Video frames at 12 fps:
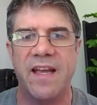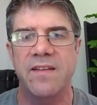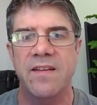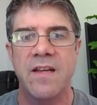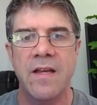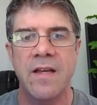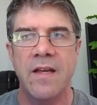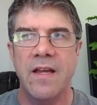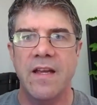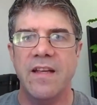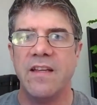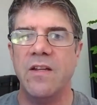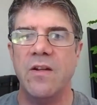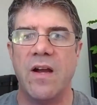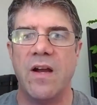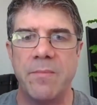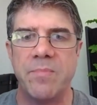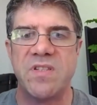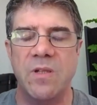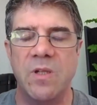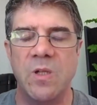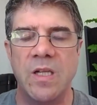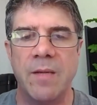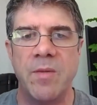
And, you know, absolutely.